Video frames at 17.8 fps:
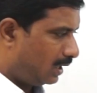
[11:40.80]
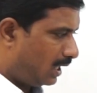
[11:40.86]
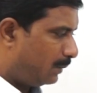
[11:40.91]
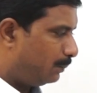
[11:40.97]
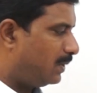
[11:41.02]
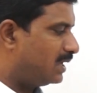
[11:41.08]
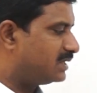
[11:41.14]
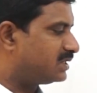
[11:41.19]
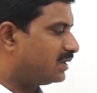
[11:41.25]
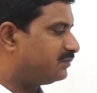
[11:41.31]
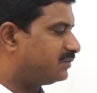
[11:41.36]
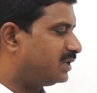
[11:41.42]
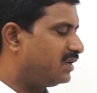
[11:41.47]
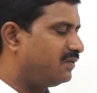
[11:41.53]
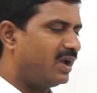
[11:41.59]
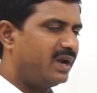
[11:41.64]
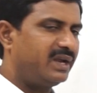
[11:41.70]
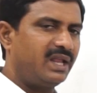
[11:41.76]
In place of
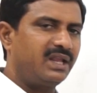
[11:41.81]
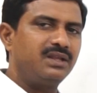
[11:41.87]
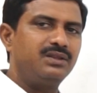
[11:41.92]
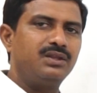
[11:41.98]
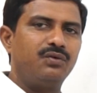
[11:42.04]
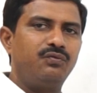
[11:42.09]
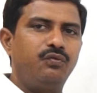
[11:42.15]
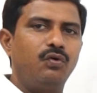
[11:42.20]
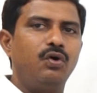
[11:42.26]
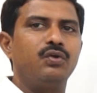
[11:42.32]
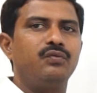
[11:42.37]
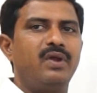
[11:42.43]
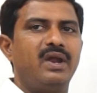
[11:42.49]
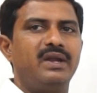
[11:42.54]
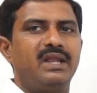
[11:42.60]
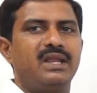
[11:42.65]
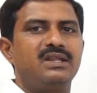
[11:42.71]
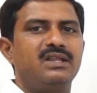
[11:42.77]
3, we are taking the 4, we
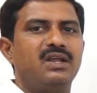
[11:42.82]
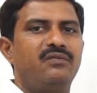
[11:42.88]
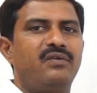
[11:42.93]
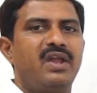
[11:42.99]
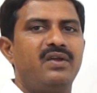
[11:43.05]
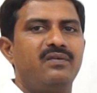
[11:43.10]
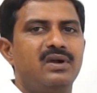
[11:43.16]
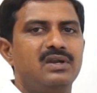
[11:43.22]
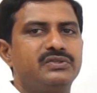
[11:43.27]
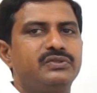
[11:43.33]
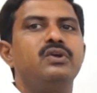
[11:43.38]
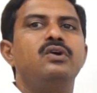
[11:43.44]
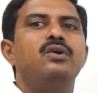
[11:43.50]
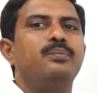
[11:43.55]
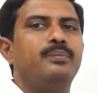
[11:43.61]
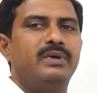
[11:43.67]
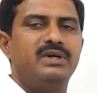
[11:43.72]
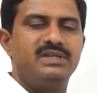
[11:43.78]
are taking the 5 also
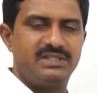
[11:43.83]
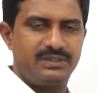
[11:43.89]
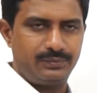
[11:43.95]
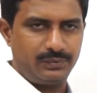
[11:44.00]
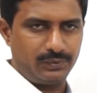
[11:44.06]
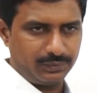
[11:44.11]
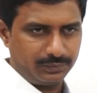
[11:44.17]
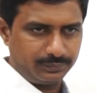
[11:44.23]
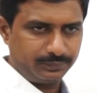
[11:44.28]
possible.